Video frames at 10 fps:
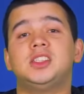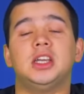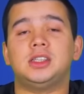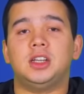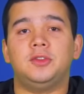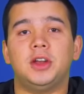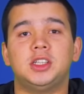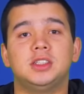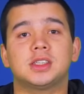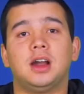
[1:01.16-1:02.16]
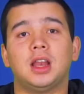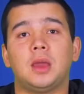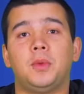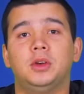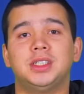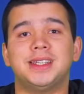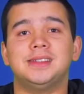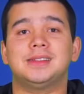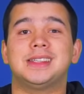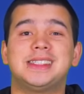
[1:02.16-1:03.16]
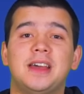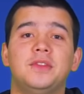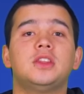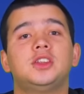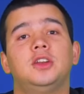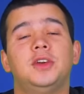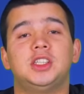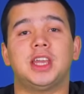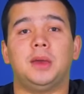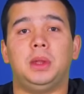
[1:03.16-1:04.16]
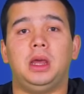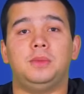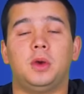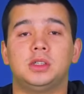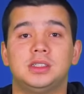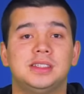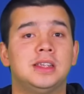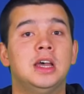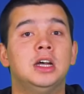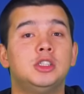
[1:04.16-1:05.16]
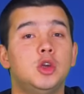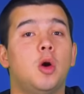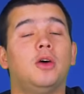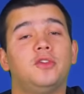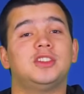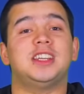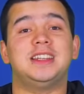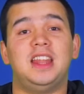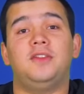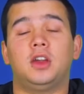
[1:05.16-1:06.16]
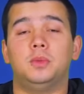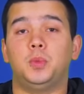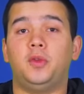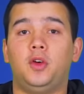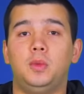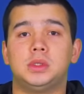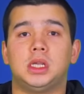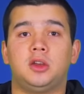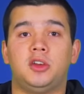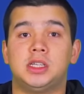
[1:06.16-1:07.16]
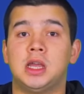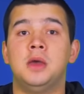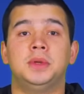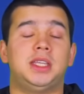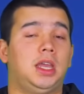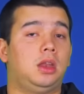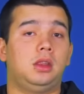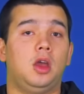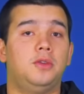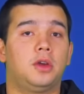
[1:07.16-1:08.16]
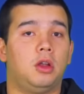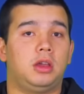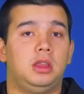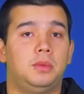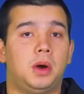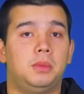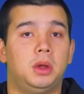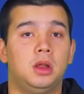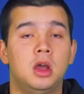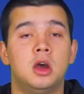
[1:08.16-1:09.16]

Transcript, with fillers: the 6th generation Skylake processors, the 7th generation Kaby Lake processors do offer a significant performance increase, particularly in the overclocking department.